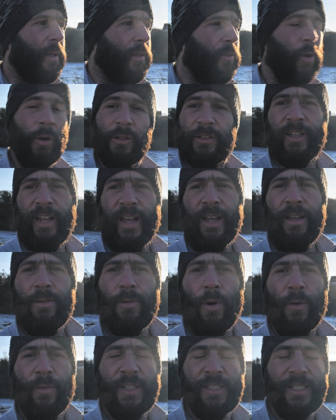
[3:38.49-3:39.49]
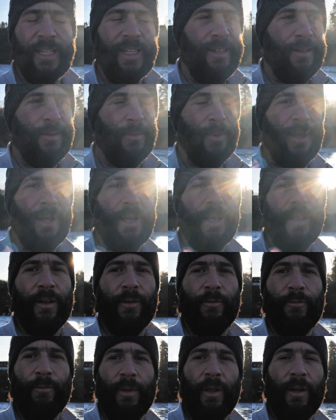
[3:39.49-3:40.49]
Not today, obviously, with
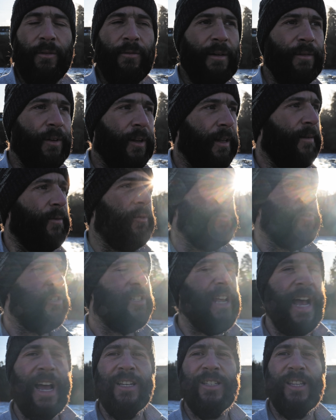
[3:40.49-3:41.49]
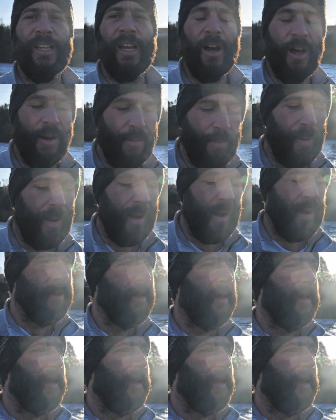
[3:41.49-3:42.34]
the river levels as high as they are, but